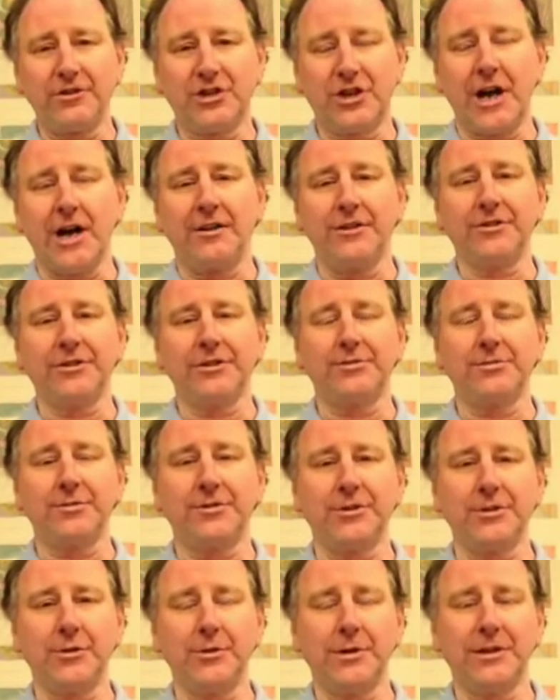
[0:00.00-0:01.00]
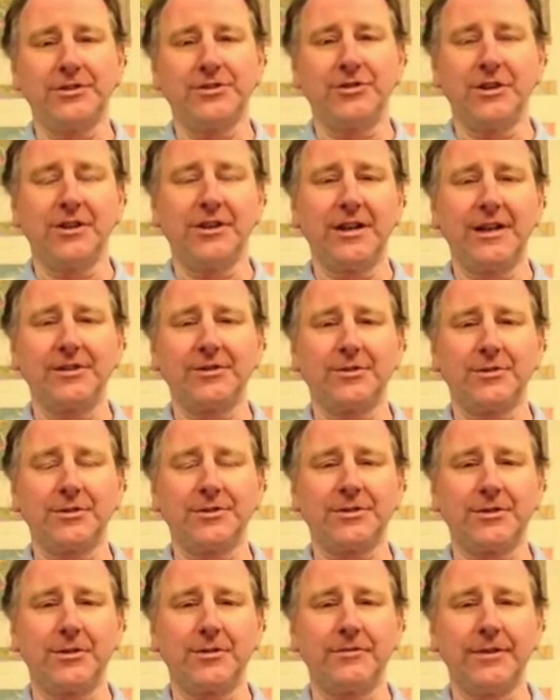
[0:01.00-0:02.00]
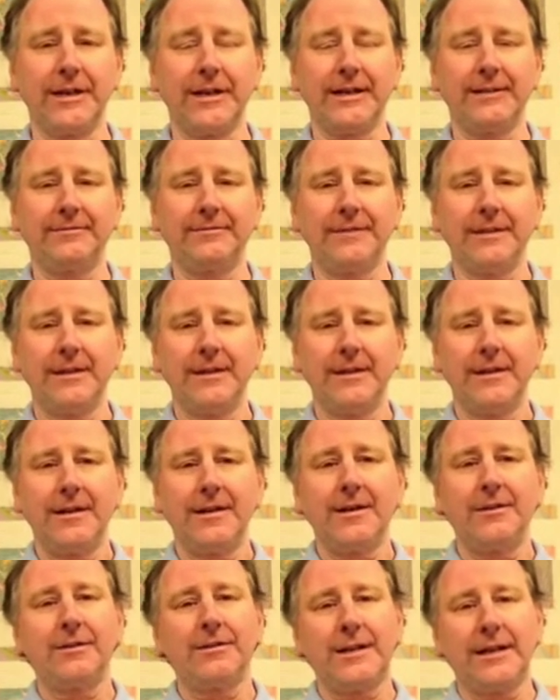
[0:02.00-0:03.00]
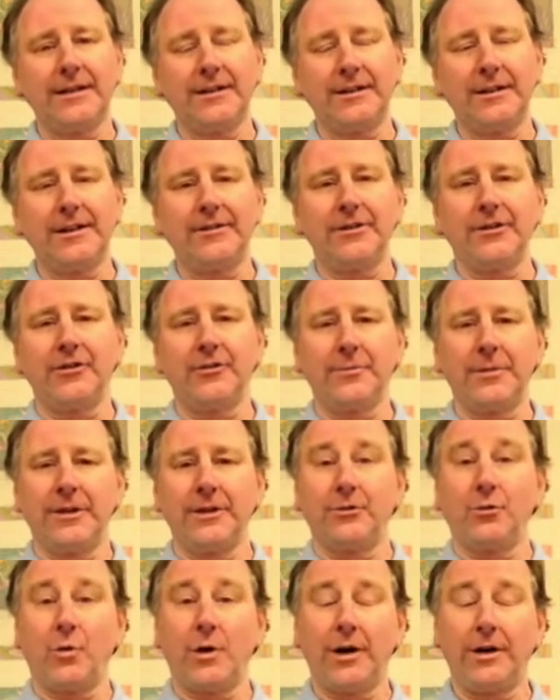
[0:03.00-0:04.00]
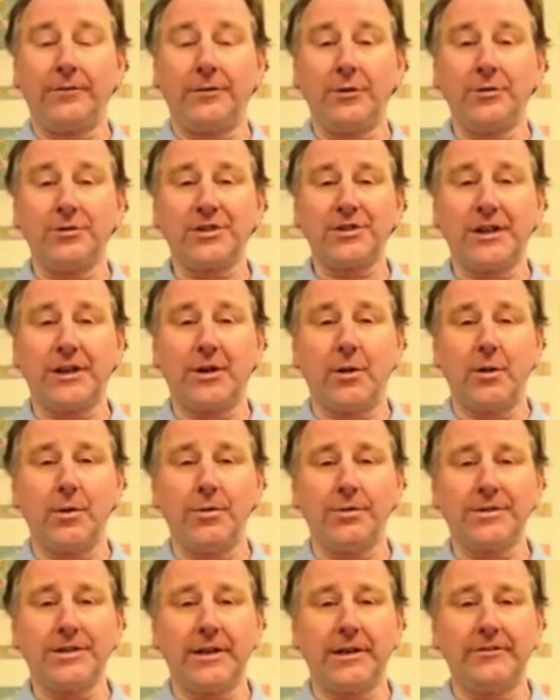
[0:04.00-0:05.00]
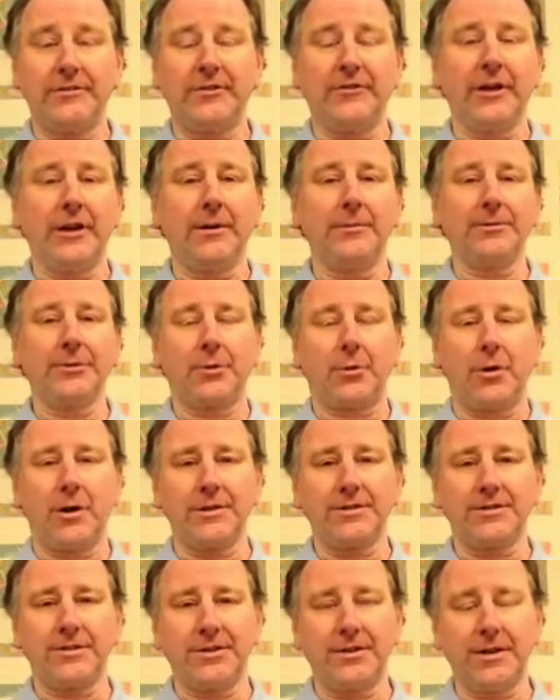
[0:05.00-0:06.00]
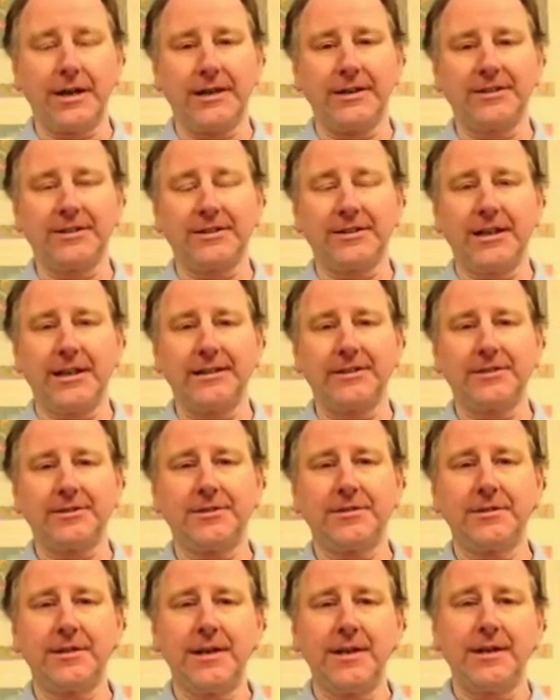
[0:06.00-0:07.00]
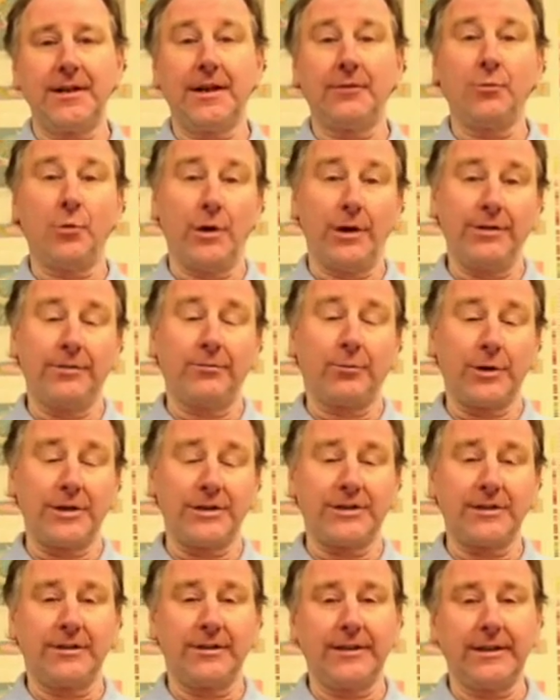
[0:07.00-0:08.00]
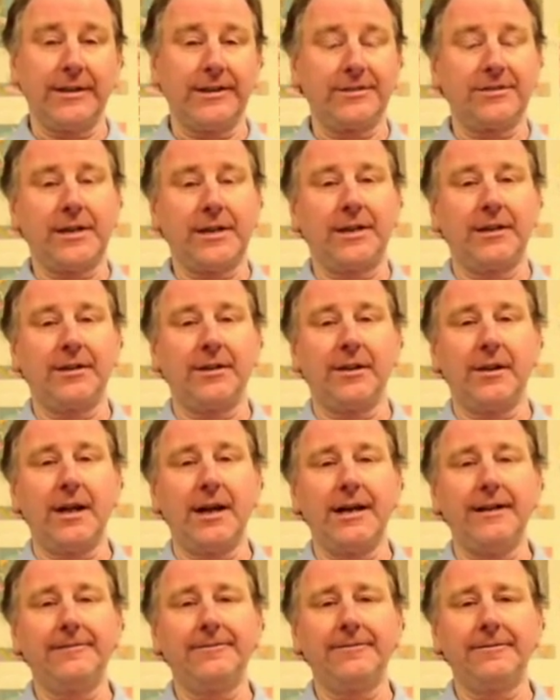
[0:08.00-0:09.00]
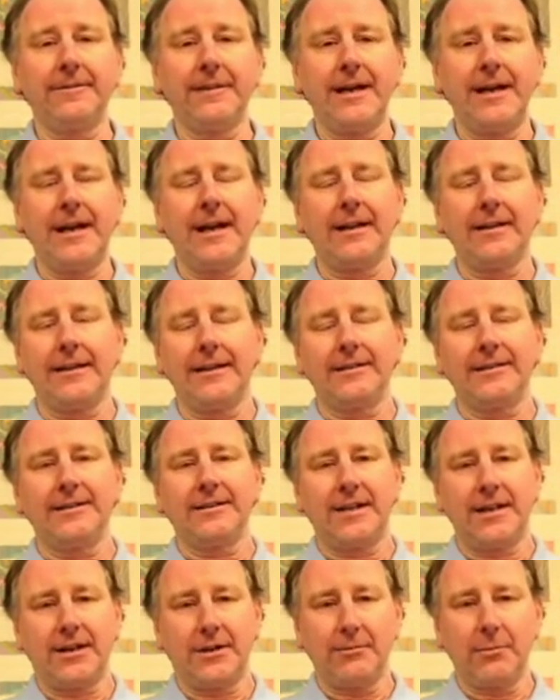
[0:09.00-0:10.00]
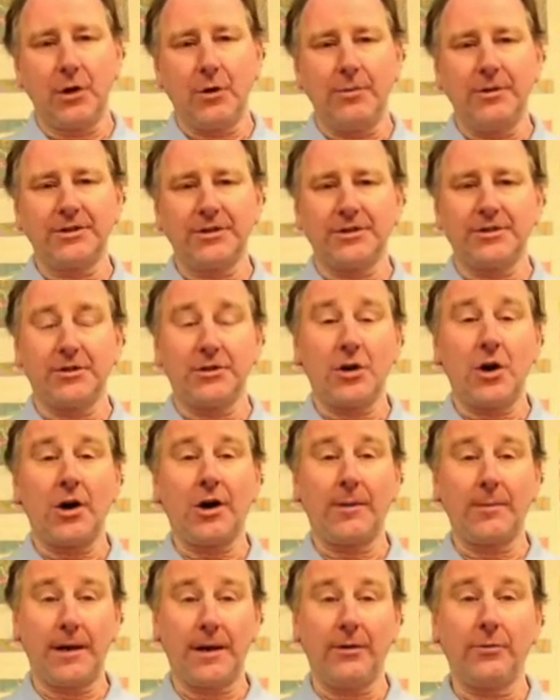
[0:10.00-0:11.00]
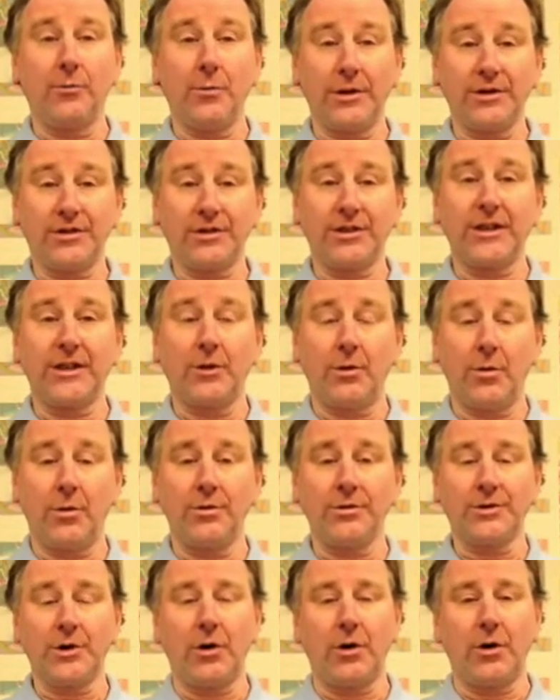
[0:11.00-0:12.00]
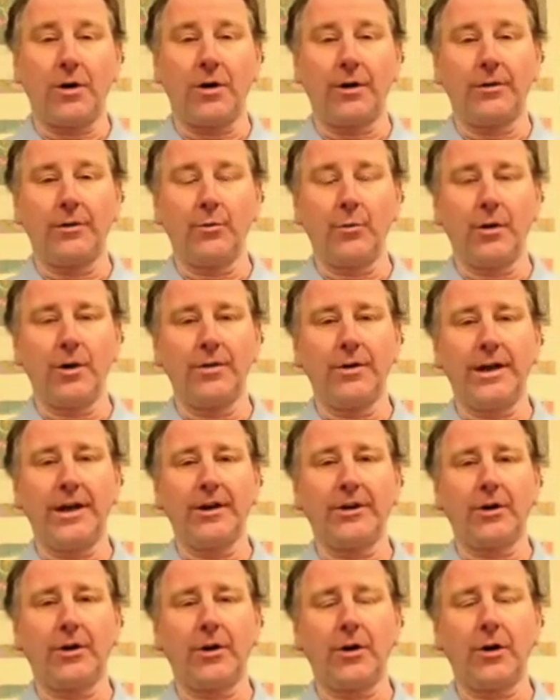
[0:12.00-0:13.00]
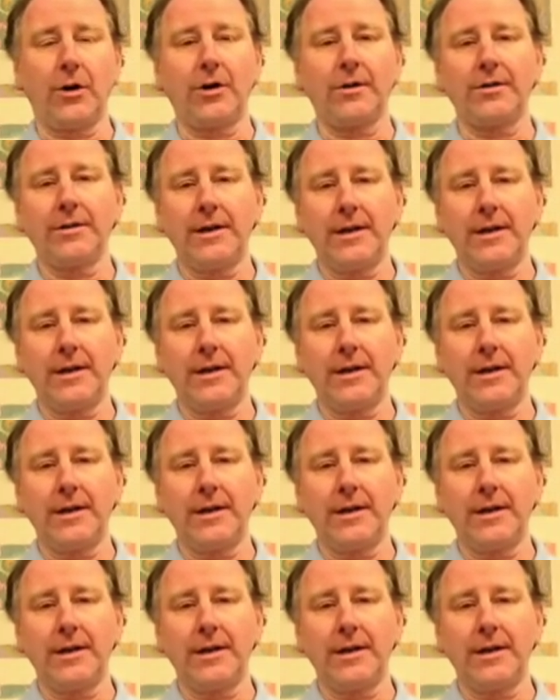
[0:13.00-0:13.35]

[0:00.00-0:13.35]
a geologist with the U.S. Geological Survey. Lately, there have been quite a few sinkholes that have developed across the United States. One recently has taken a life. I'd like to take a moment just to talk about what sinkholes are and where they occur.